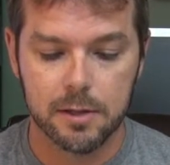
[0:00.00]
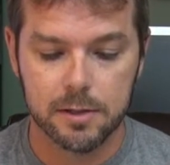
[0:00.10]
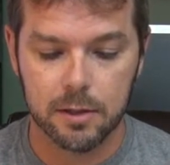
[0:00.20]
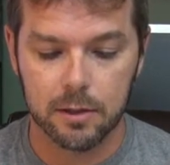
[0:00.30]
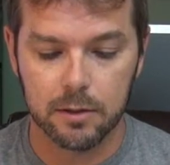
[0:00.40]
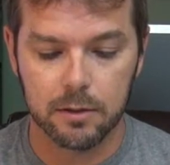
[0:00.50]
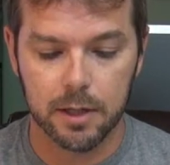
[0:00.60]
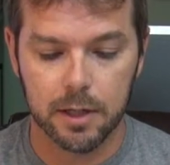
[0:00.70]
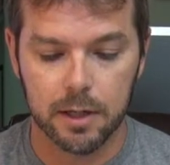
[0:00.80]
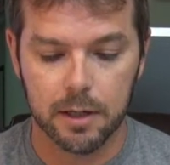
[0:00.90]
So
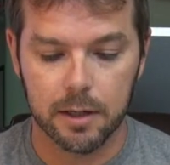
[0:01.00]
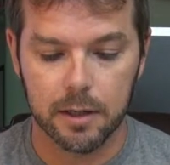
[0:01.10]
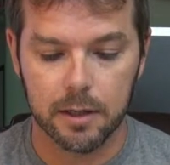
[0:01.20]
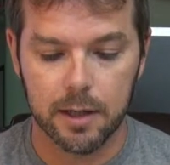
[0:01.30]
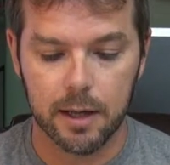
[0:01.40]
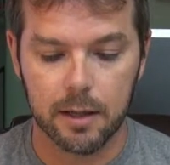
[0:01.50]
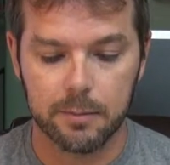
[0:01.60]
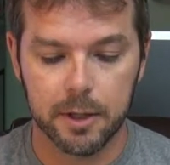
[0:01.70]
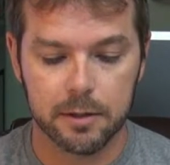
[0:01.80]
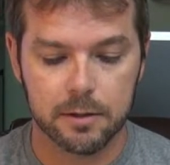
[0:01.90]
yeah,
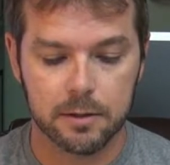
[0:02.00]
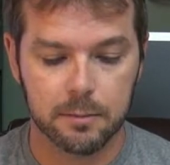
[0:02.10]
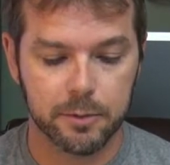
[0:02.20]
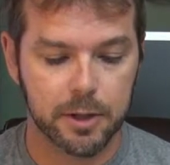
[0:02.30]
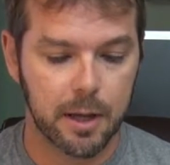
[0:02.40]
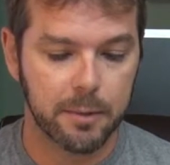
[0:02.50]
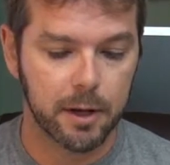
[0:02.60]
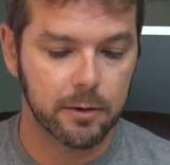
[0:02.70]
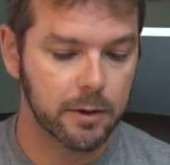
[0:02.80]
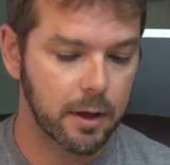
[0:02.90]
let me just put that
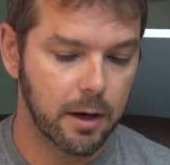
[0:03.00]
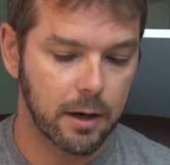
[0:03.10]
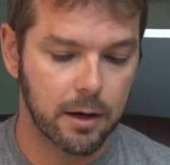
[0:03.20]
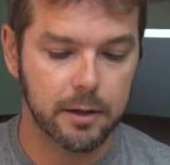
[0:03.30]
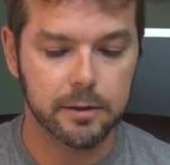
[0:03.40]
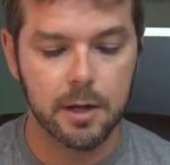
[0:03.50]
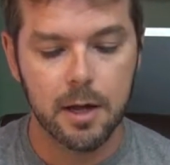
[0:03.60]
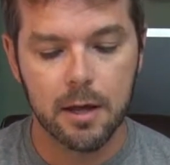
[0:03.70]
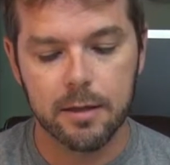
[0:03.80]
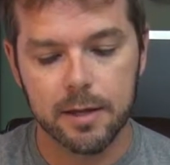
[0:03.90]
back on there.
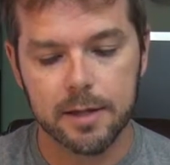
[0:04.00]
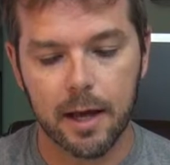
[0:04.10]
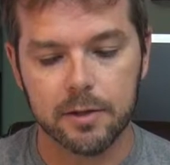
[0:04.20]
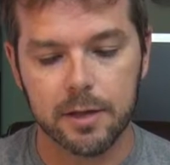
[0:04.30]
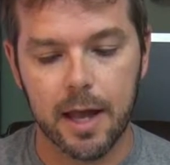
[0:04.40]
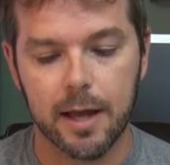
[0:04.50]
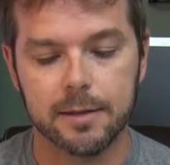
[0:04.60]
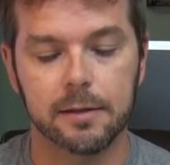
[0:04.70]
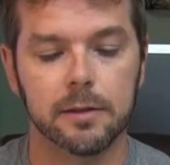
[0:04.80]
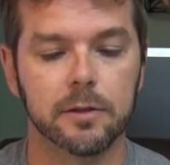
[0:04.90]
This actually
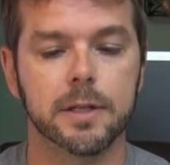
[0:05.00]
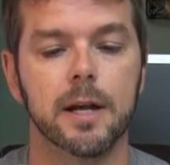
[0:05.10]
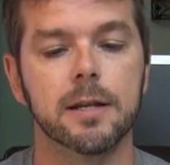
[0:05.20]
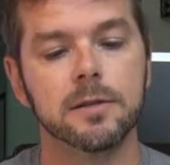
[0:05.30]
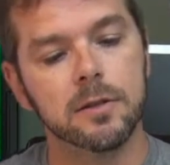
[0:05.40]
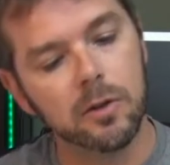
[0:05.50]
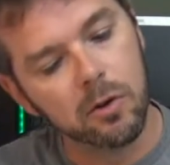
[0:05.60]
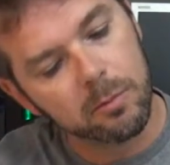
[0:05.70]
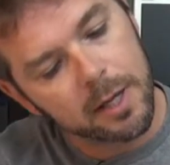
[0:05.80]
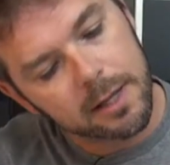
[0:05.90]
has a little tiny
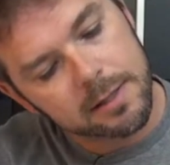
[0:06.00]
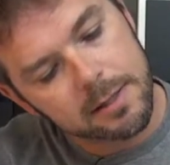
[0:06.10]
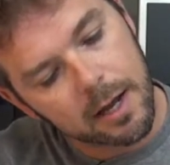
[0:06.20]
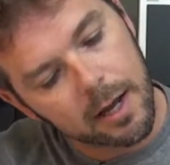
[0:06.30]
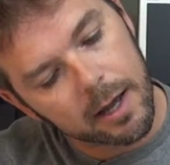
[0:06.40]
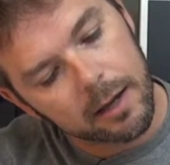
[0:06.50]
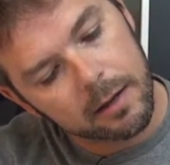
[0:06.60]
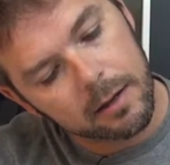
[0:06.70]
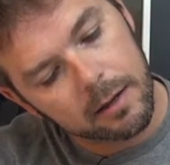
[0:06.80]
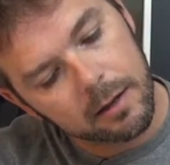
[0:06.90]
zoom
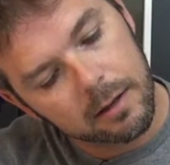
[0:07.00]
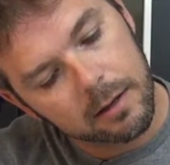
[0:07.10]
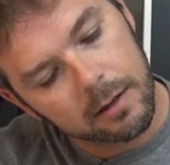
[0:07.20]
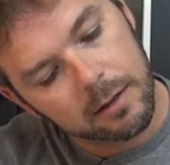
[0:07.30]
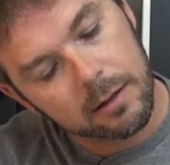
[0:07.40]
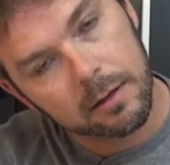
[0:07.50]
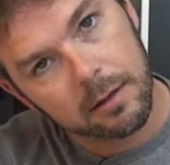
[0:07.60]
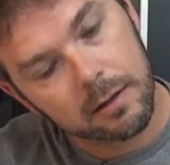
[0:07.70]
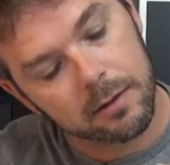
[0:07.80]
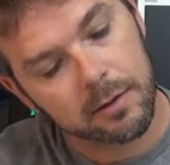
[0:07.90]
inside.
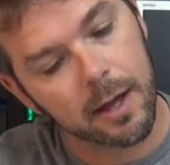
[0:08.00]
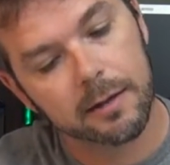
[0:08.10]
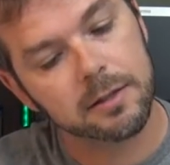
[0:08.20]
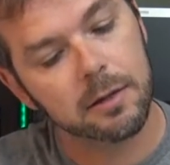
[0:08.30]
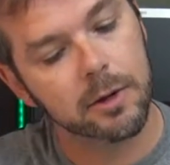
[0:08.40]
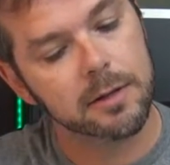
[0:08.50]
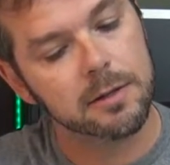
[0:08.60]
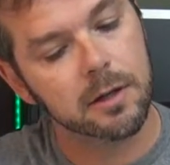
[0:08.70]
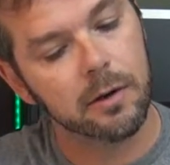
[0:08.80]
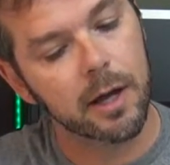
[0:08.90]
You can't see what it's
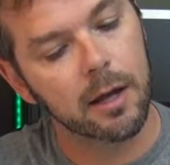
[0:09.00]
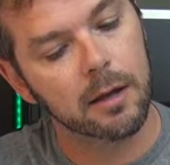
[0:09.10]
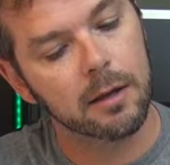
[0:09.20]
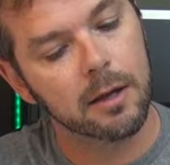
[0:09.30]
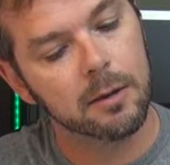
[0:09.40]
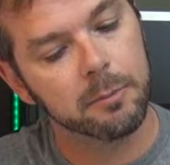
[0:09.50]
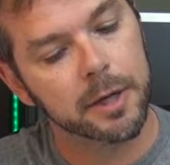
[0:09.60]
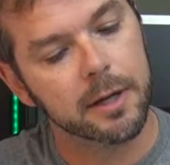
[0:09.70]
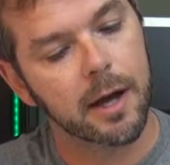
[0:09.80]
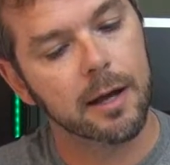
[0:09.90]
doing,
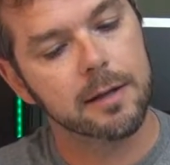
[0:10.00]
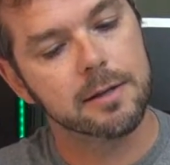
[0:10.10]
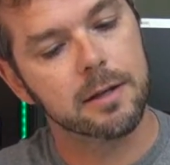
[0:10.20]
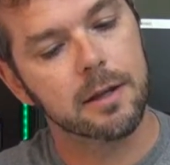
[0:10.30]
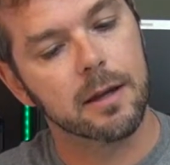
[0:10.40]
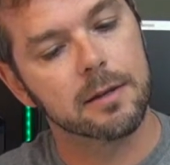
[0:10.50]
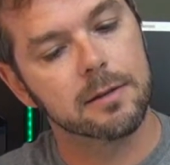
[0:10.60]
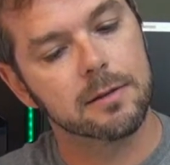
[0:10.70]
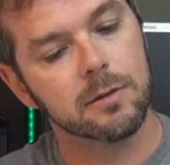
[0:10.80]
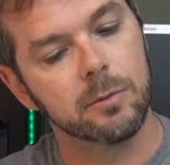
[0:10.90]
but I can see that
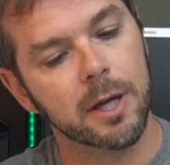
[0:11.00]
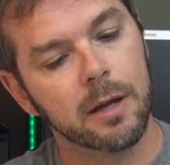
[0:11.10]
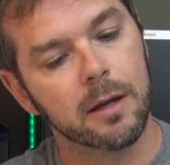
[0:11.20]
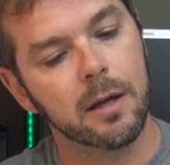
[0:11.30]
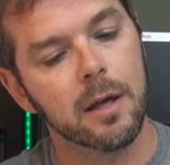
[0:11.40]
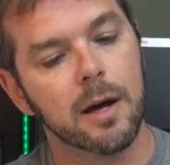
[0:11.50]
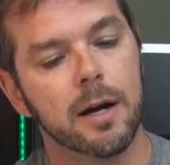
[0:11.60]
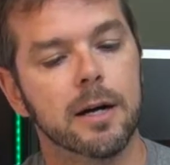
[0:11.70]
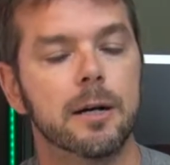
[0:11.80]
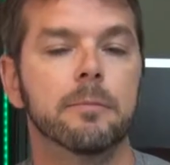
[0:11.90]
it's zooming.
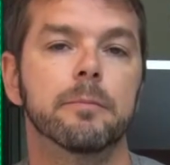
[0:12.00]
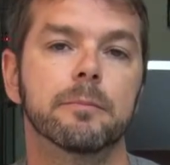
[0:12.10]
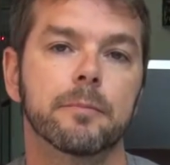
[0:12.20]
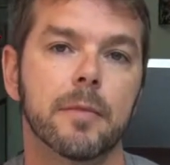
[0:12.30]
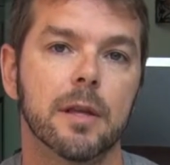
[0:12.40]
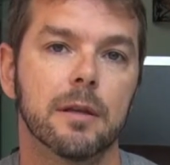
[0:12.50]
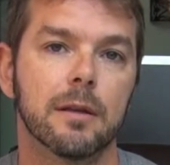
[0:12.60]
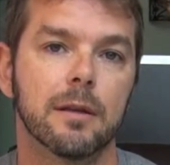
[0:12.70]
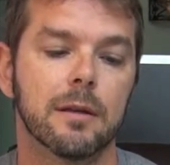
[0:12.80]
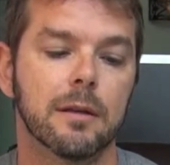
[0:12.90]

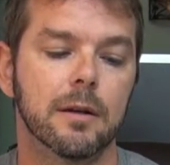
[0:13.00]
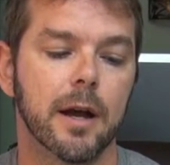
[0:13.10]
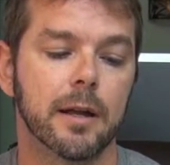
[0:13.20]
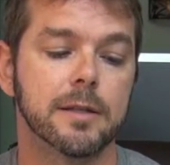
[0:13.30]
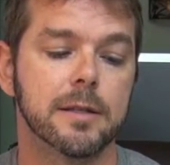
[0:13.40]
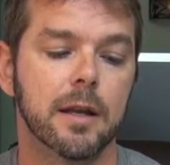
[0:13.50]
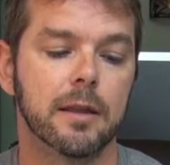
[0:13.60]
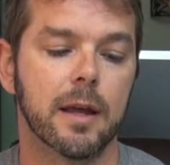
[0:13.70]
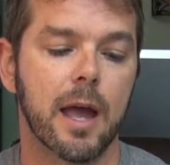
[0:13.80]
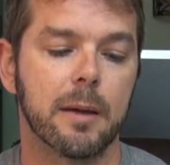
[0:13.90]
You're not going to see
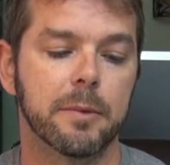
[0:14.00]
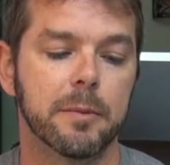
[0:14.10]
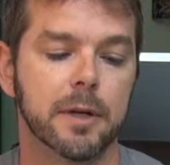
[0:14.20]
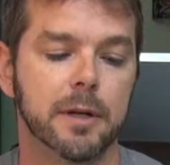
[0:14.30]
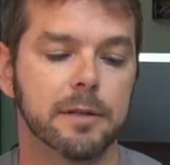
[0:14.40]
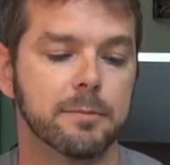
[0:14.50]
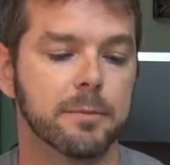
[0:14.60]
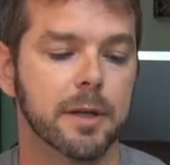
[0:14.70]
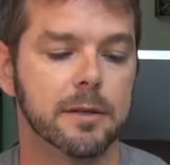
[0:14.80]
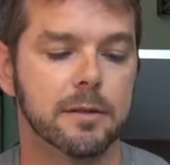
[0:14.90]
anything happen because
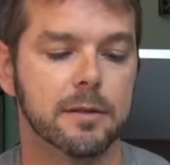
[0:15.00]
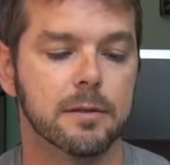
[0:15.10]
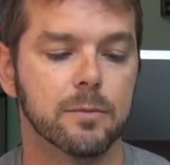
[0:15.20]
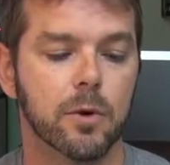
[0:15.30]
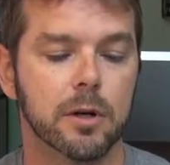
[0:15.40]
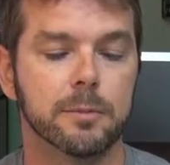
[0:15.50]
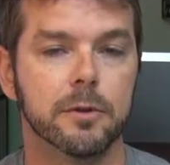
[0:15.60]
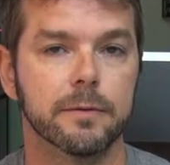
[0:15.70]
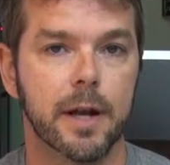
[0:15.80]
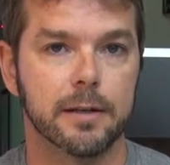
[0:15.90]
this is
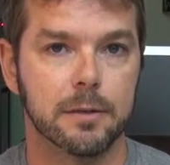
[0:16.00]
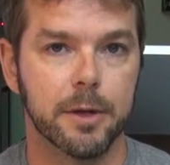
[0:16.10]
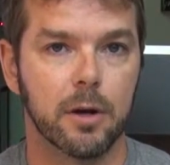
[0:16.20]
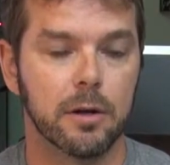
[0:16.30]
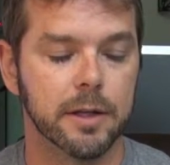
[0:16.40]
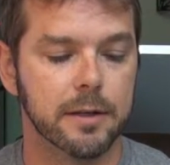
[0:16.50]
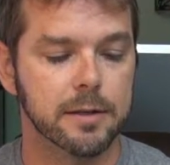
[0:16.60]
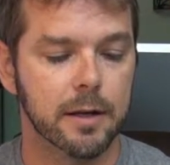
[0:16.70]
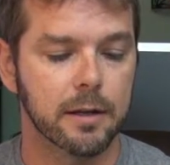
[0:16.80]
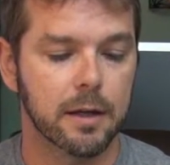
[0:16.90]
waterproof. It has to be all
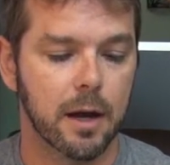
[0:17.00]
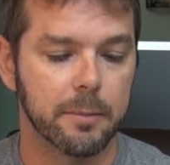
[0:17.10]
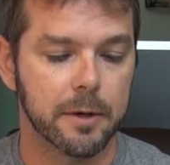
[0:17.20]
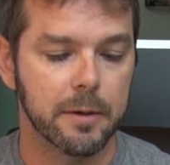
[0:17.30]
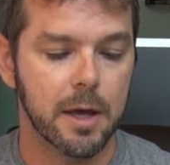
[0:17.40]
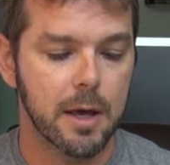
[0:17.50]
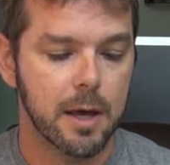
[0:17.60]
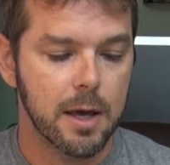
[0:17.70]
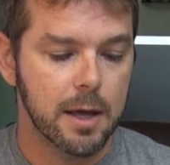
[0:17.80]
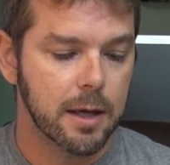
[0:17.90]
inside the camera.
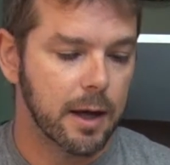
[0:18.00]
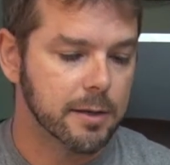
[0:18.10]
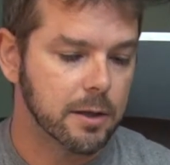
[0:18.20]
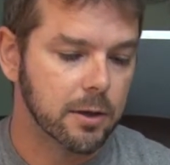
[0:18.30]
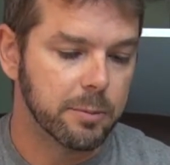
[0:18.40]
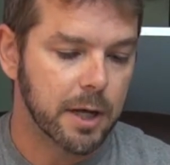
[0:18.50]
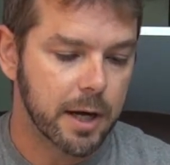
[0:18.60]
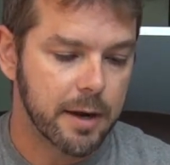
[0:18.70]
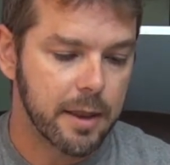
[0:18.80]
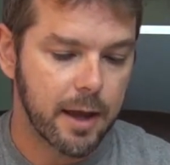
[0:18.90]
Yeah, so
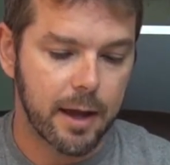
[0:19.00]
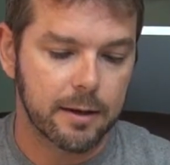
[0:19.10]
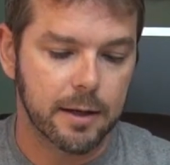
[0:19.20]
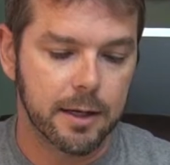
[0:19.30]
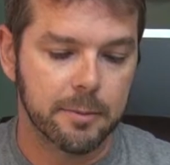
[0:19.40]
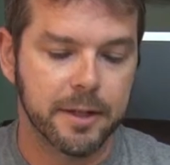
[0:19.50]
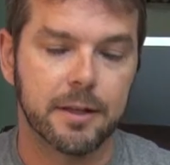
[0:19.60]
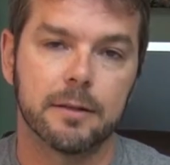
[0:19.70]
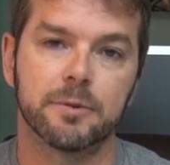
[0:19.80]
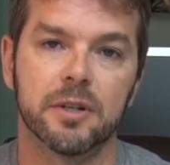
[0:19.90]
beyond that, it
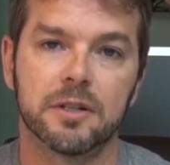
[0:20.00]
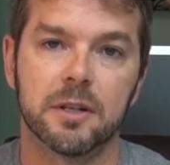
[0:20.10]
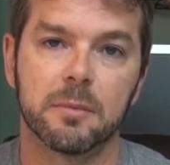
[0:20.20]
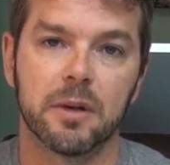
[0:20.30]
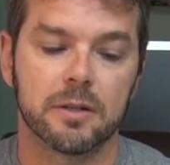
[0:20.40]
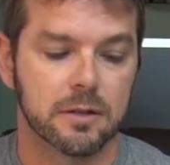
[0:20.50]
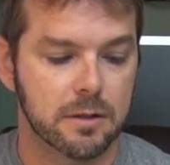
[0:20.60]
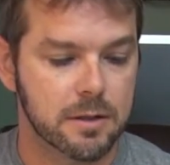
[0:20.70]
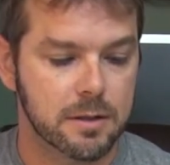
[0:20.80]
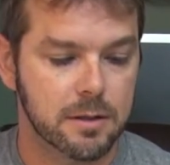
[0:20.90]
takes pretty shitty
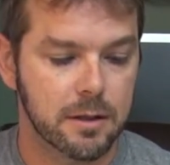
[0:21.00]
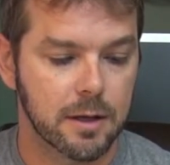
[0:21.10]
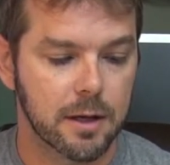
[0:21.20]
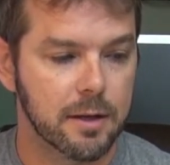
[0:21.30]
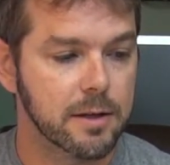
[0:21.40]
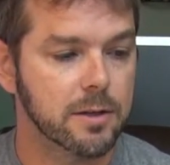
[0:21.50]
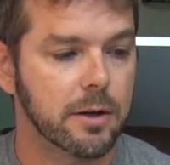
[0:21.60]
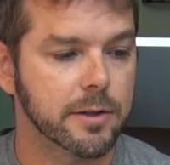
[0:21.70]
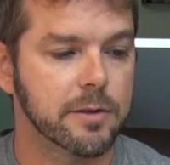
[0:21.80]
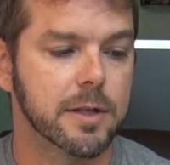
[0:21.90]
pictures. This
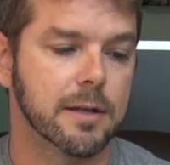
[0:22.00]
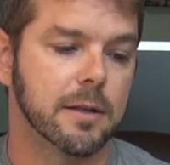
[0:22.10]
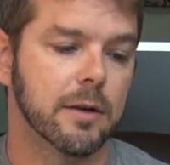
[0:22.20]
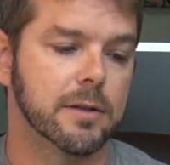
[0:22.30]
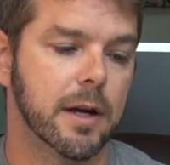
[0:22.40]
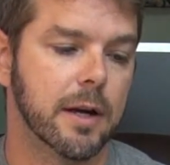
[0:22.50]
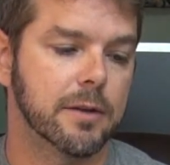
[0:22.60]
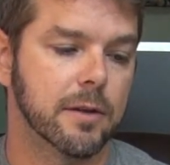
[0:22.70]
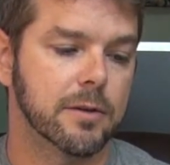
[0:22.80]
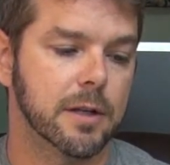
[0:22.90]
also says it goes to
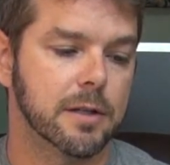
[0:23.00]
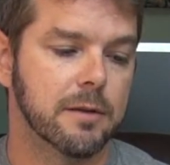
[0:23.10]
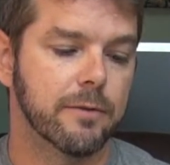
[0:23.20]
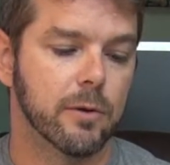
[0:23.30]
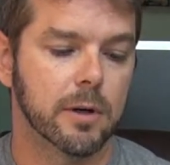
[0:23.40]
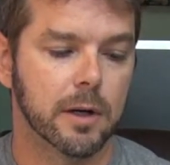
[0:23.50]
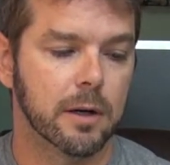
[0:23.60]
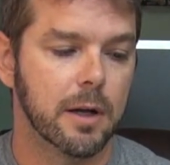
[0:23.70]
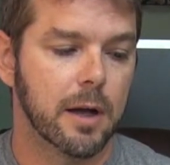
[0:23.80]
ISO 64.